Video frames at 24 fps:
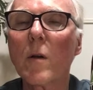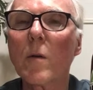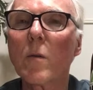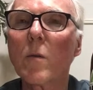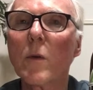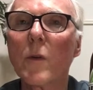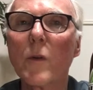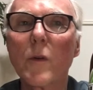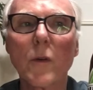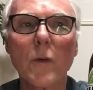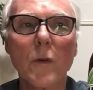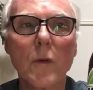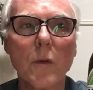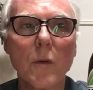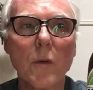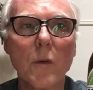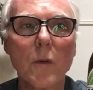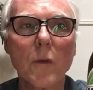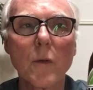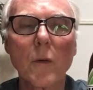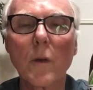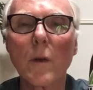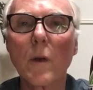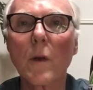which
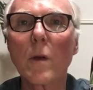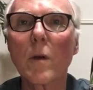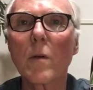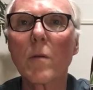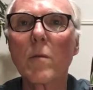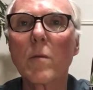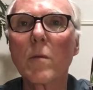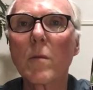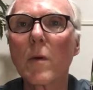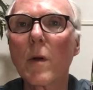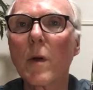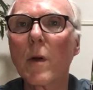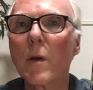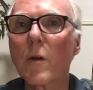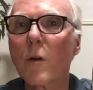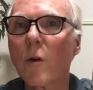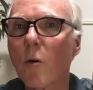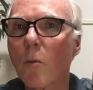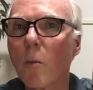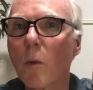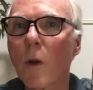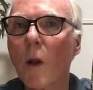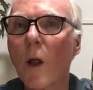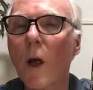uses
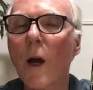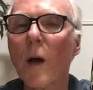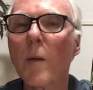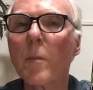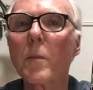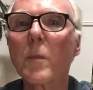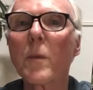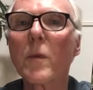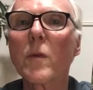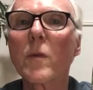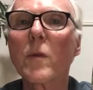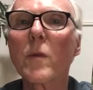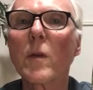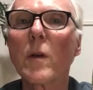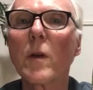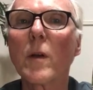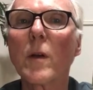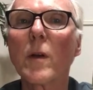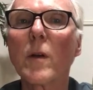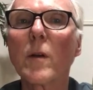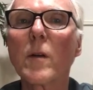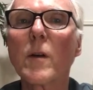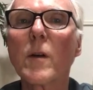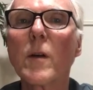noble hops,
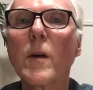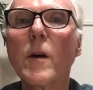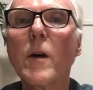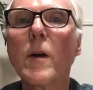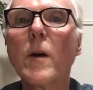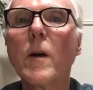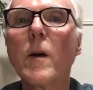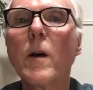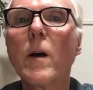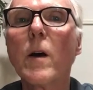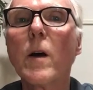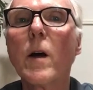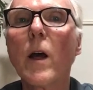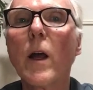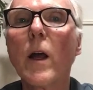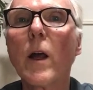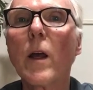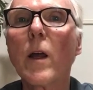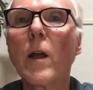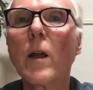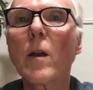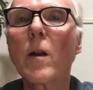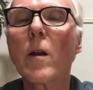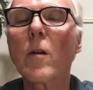and
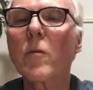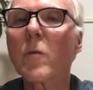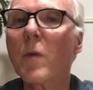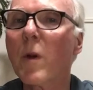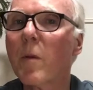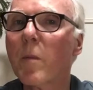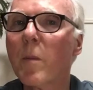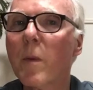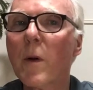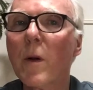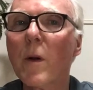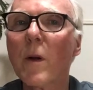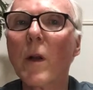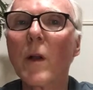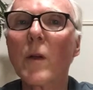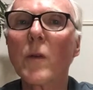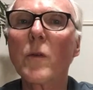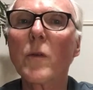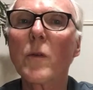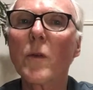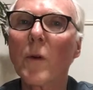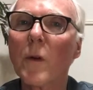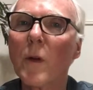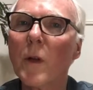on RateBeer it
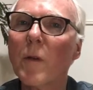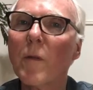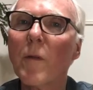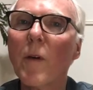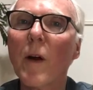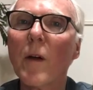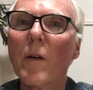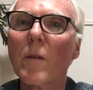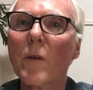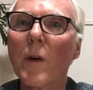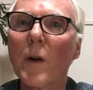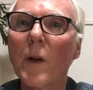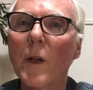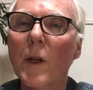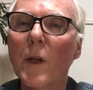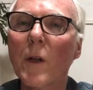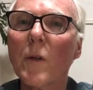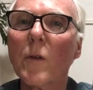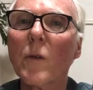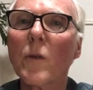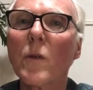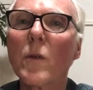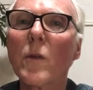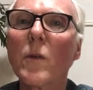has 35
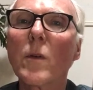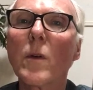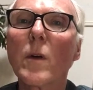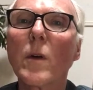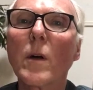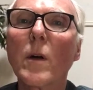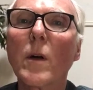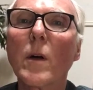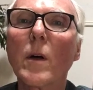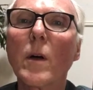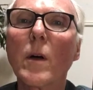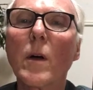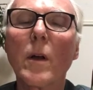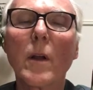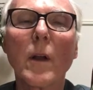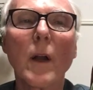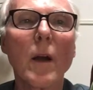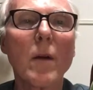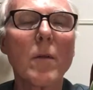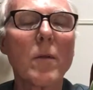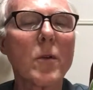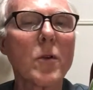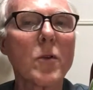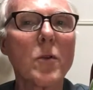ratings, an
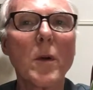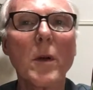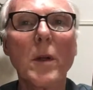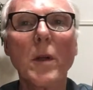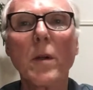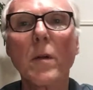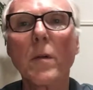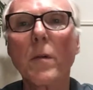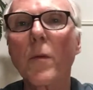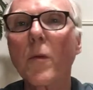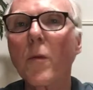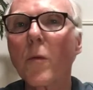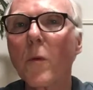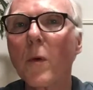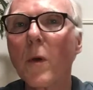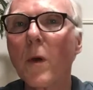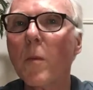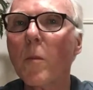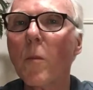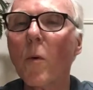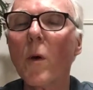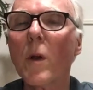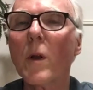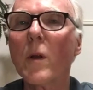average rating of
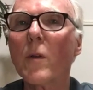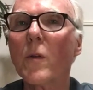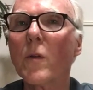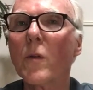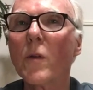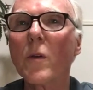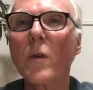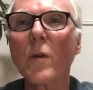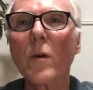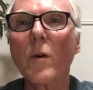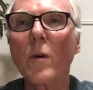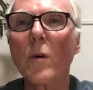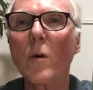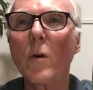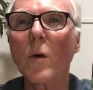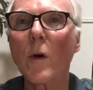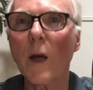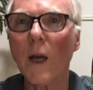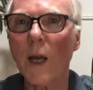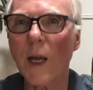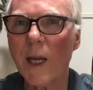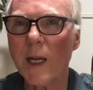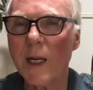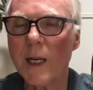
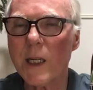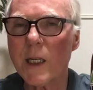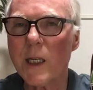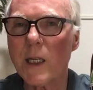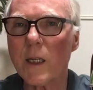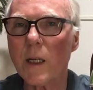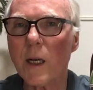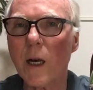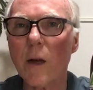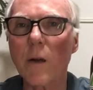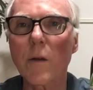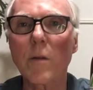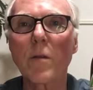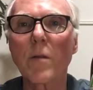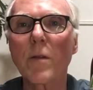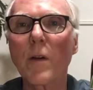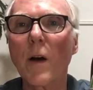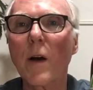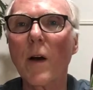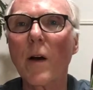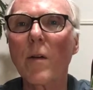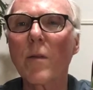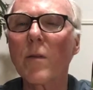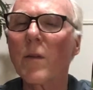3.08 out of
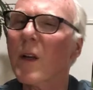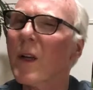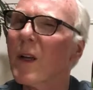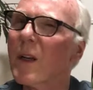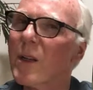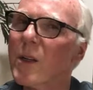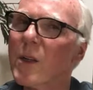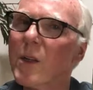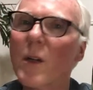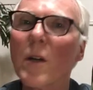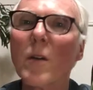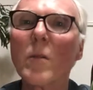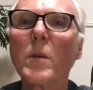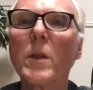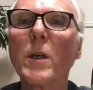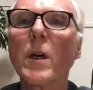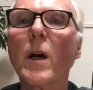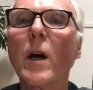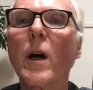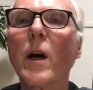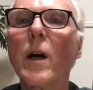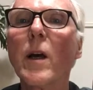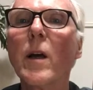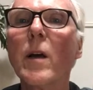5, not terribly
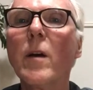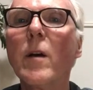high,